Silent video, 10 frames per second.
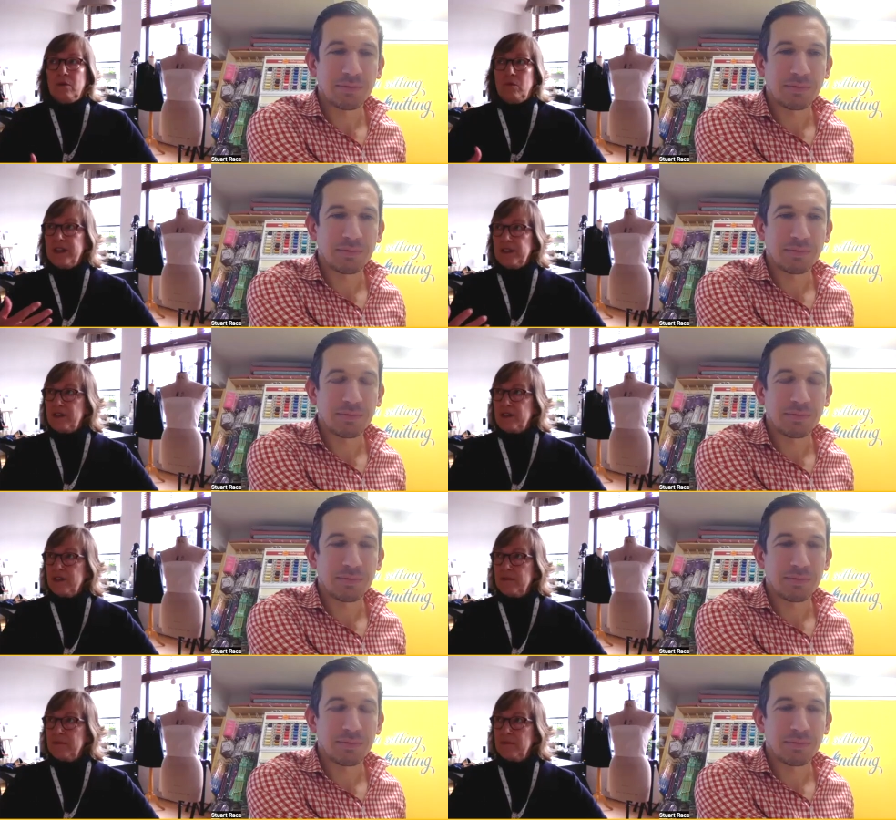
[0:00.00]

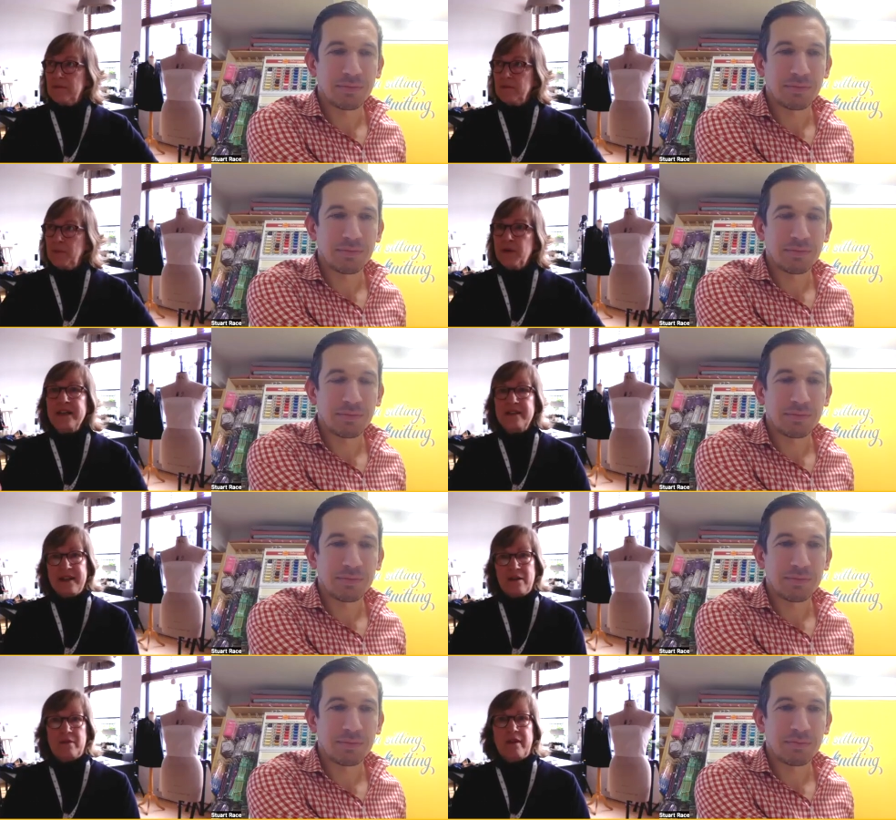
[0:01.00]
Speaker 1: which brings
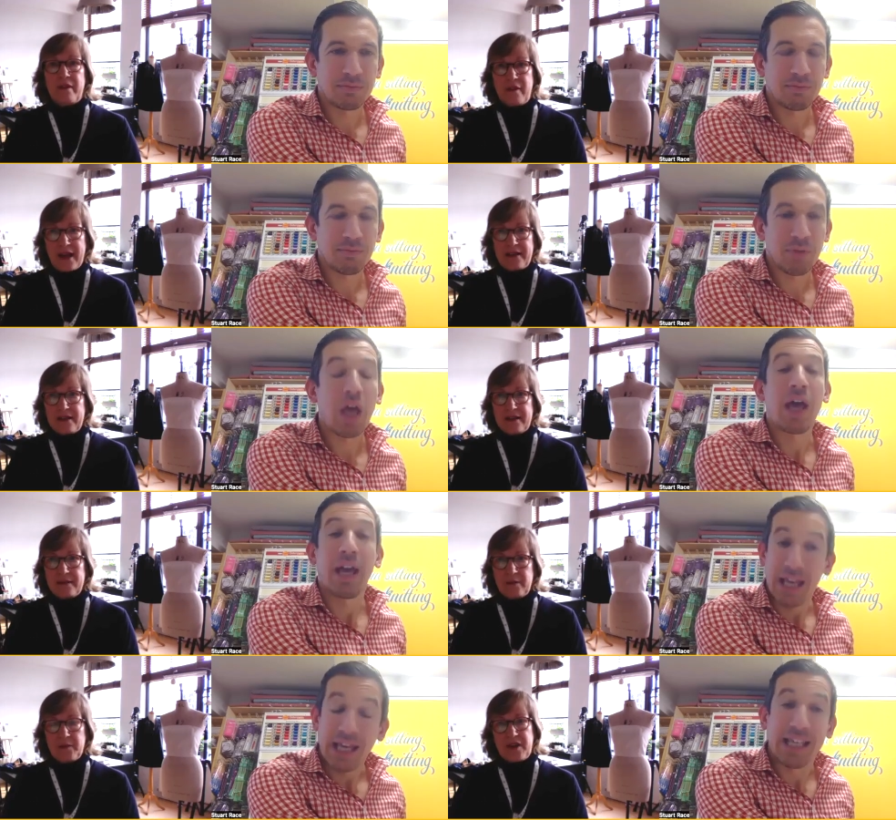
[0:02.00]
out that
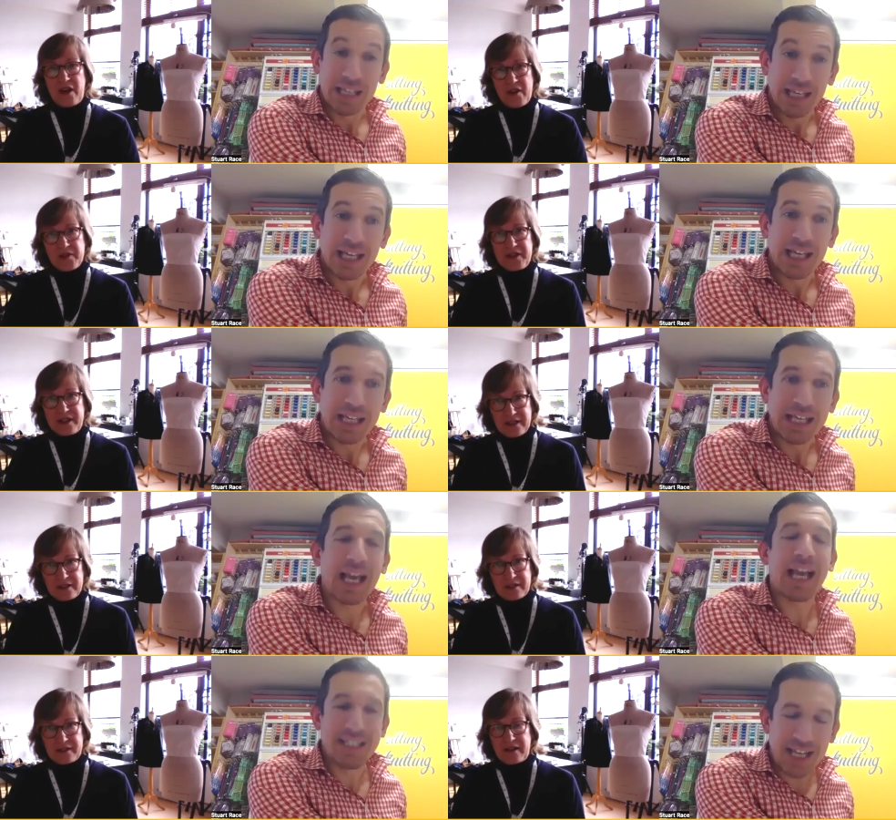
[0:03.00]
those other
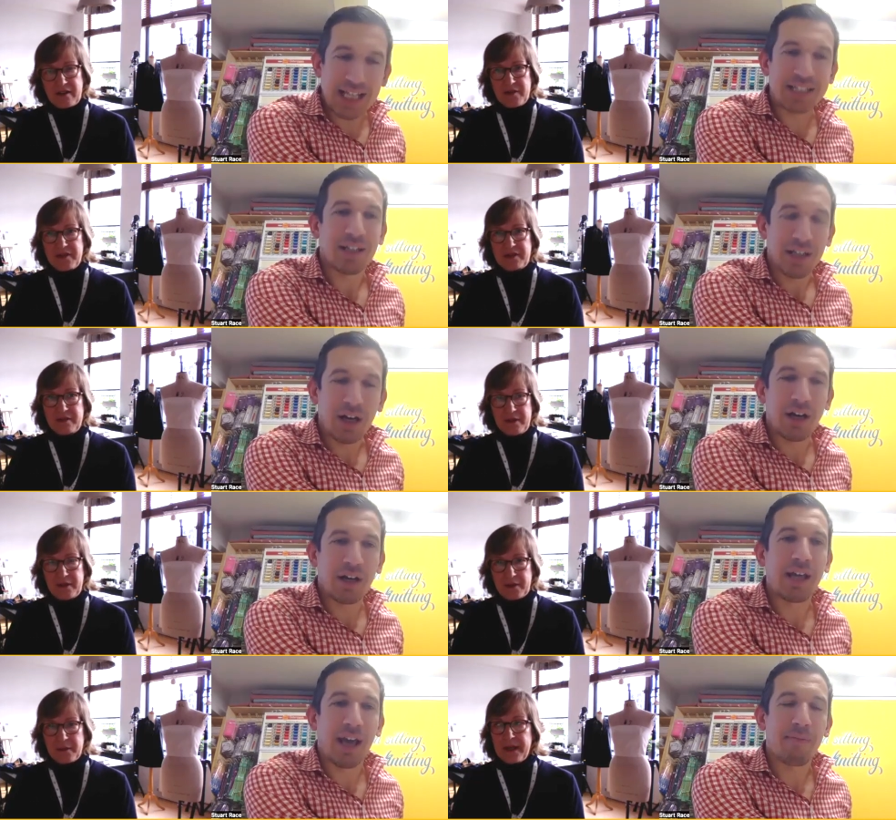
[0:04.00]
skills The
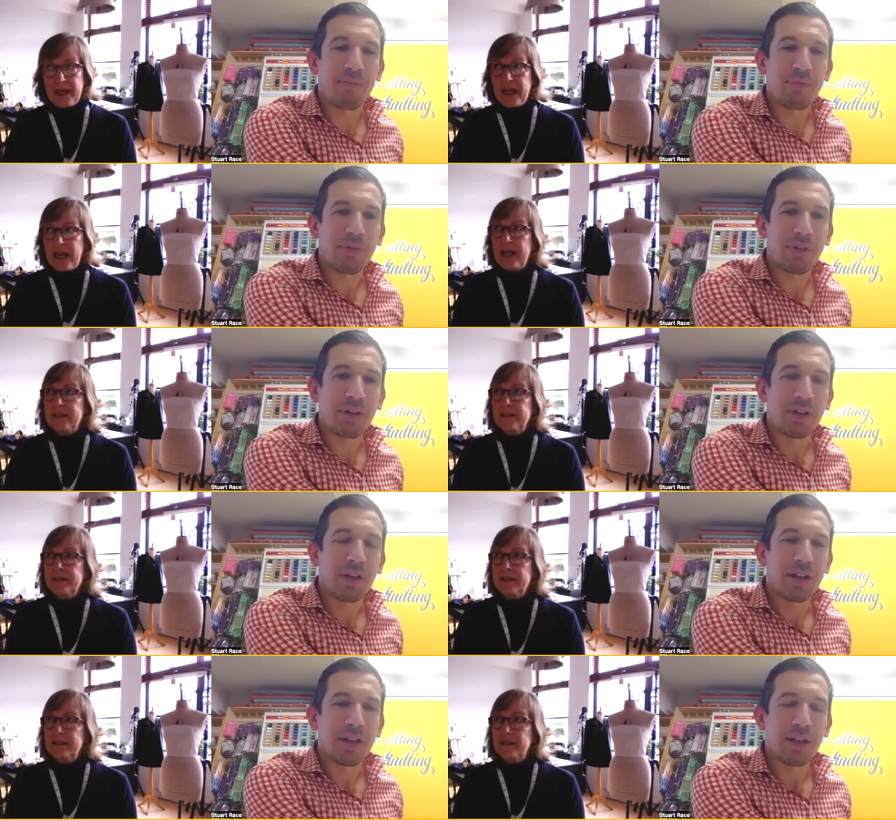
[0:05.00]
Speaker 2: other yeah.
Speaker 1: and
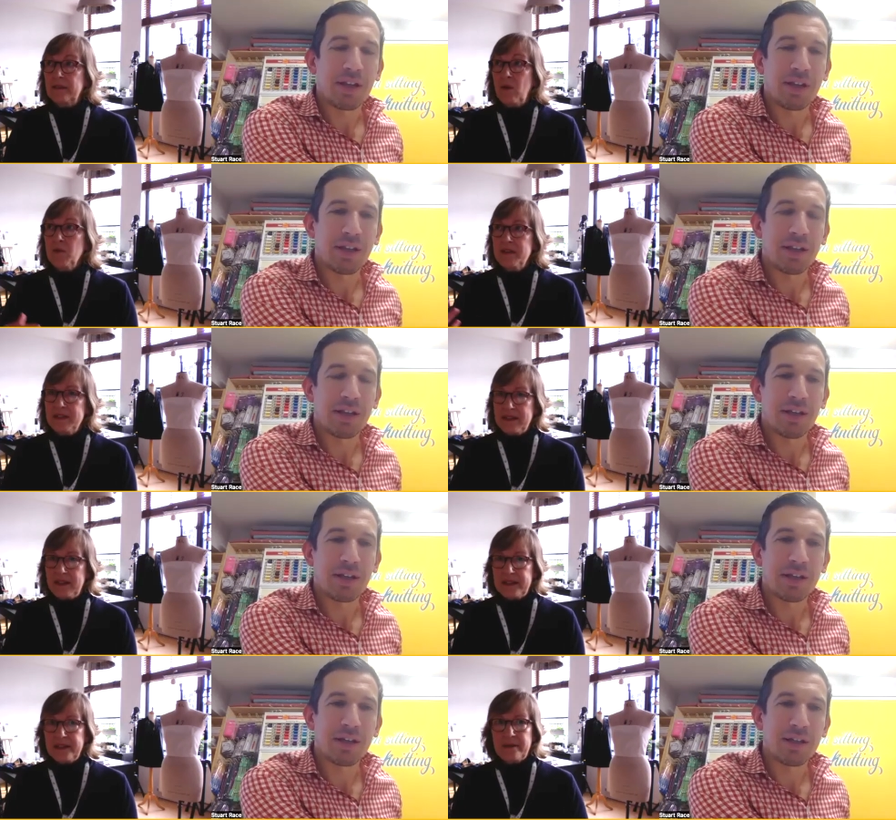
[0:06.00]
their own
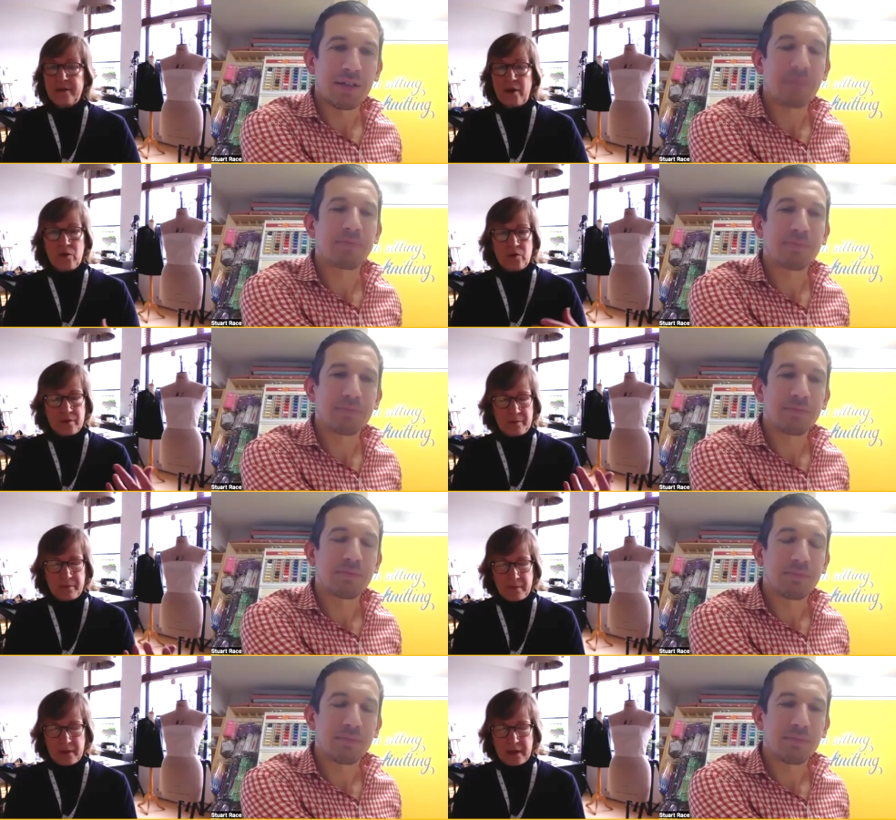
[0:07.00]
design their own
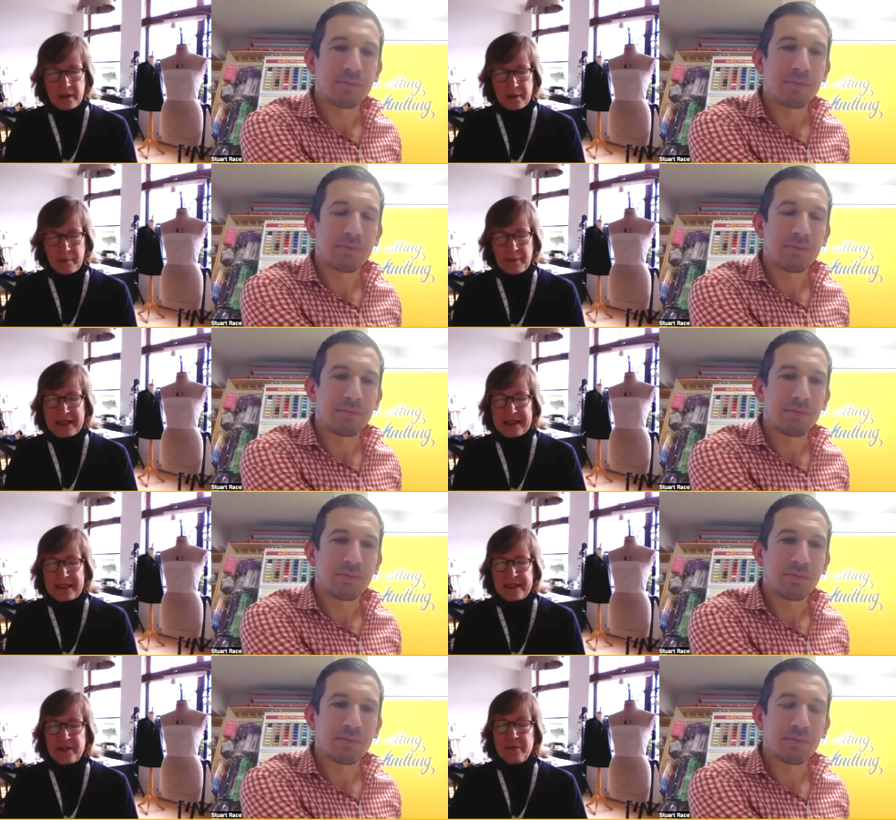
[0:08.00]
uh,
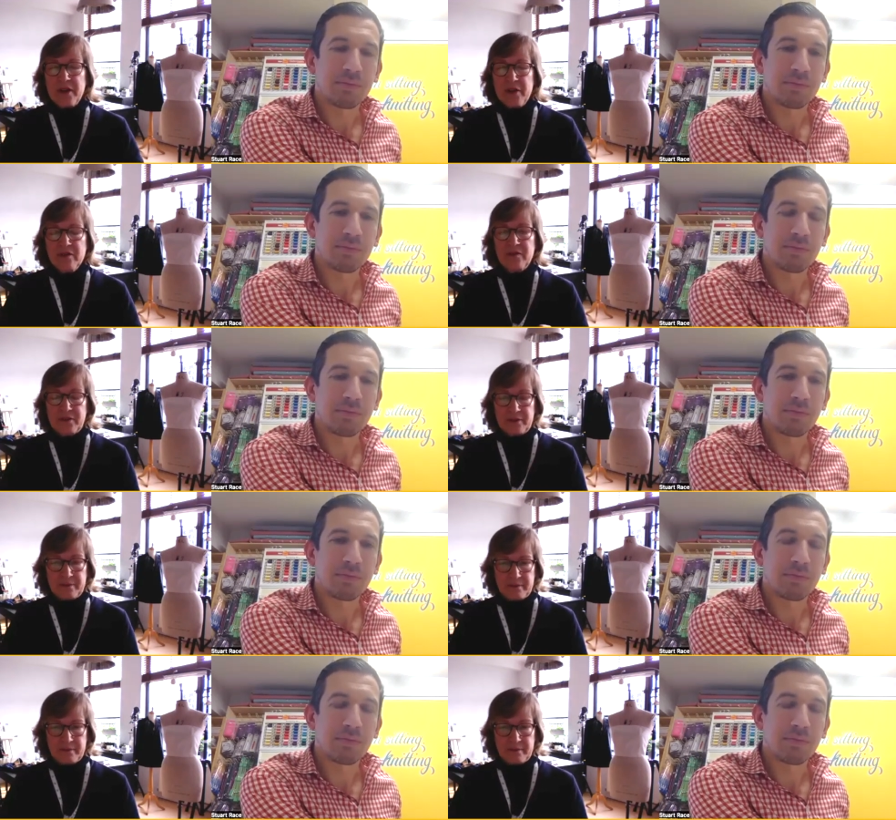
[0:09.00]
ability to maneuver